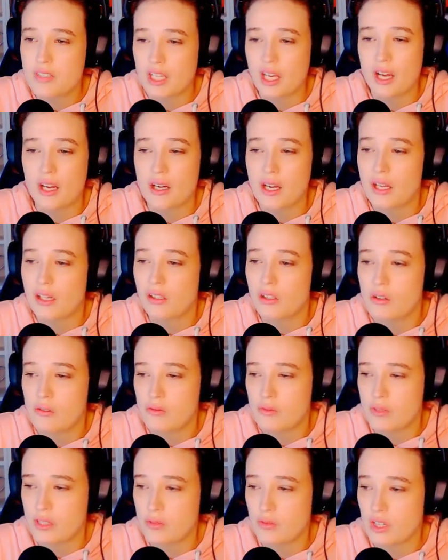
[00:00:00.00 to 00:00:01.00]
to cut out a lot
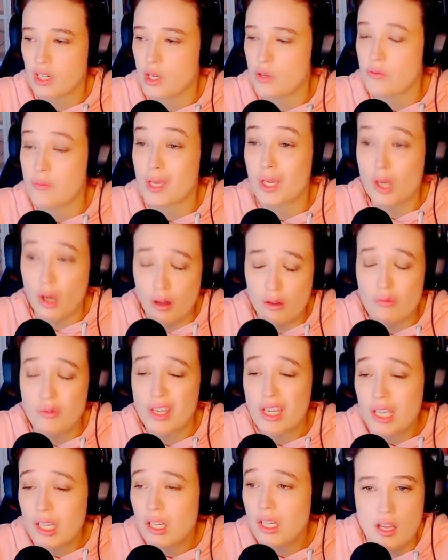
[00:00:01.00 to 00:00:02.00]
from this video of me
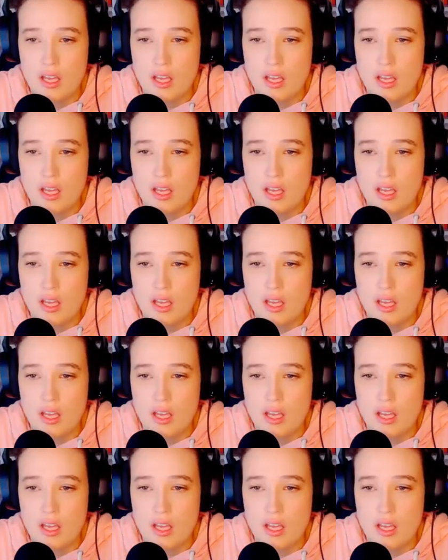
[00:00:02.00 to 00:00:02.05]
coughing.